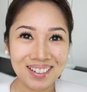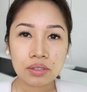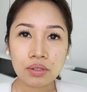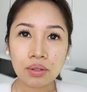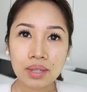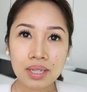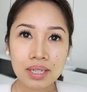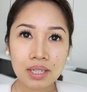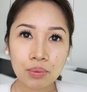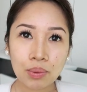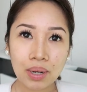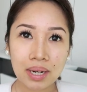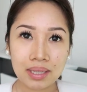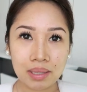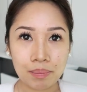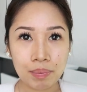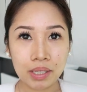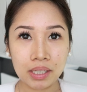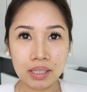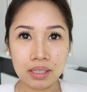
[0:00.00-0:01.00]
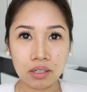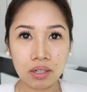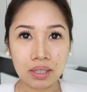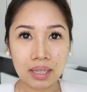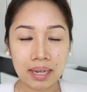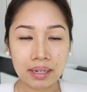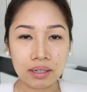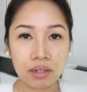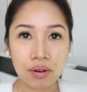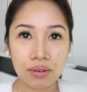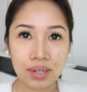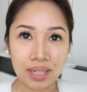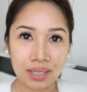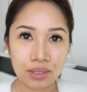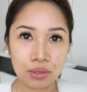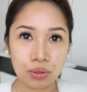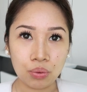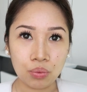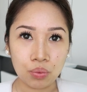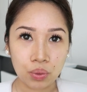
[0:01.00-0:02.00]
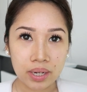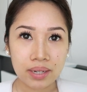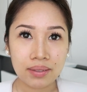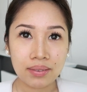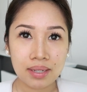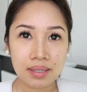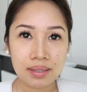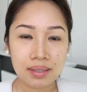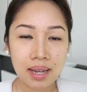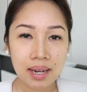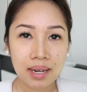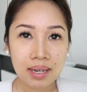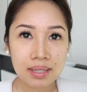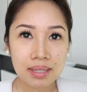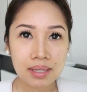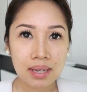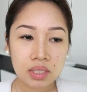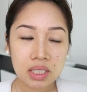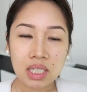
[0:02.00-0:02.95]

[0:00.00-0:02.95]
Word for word: So this is what I typically look like going into work these days.